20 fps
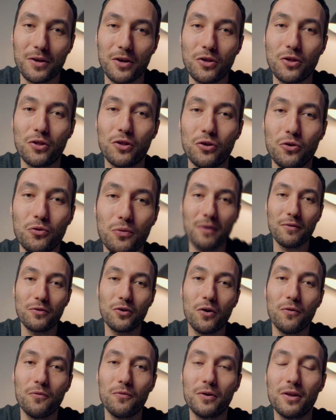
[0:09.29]
so that you have
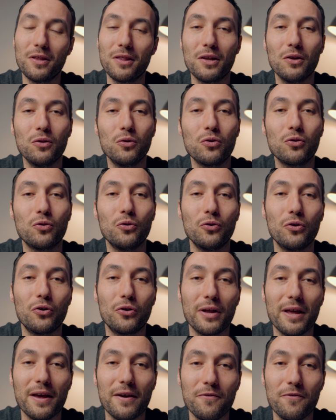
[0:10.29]
confidence that it looks good on